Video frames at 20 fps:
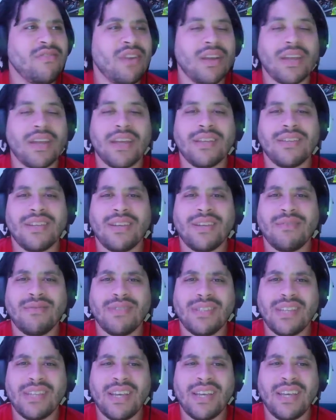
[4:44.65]
I guess I would
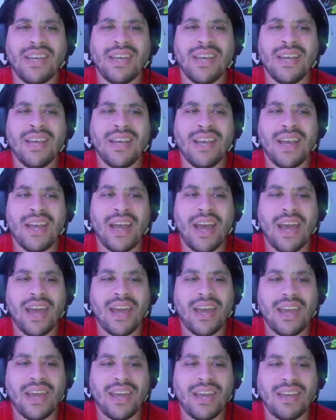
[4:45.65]
say
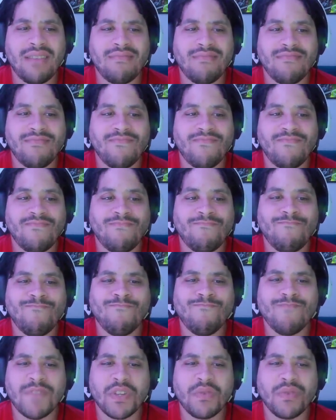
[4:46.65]
a
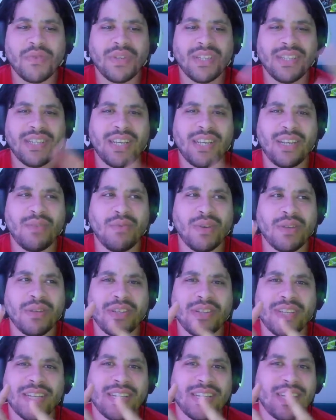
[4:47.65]
mm, don't want to say the word
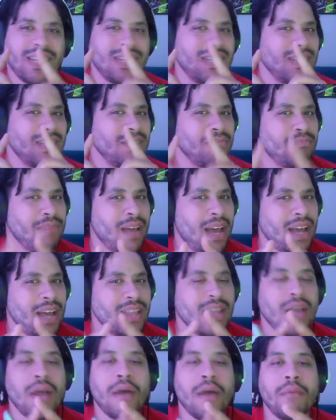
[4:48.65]
because that kind of sounds bad,
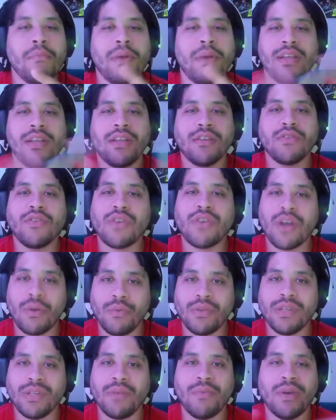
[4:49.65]
but he does hook up
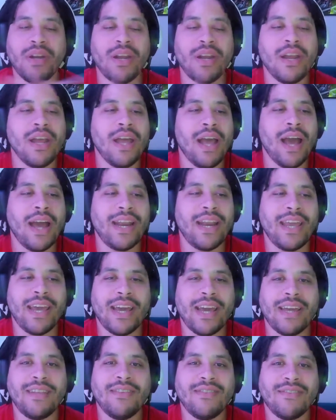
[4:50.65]
with someone, and it
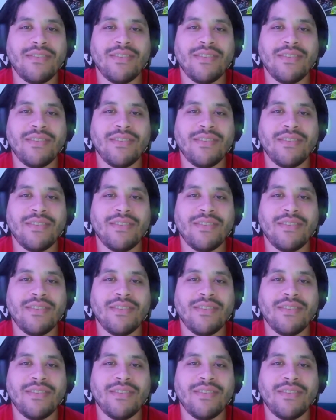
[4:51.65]
ends.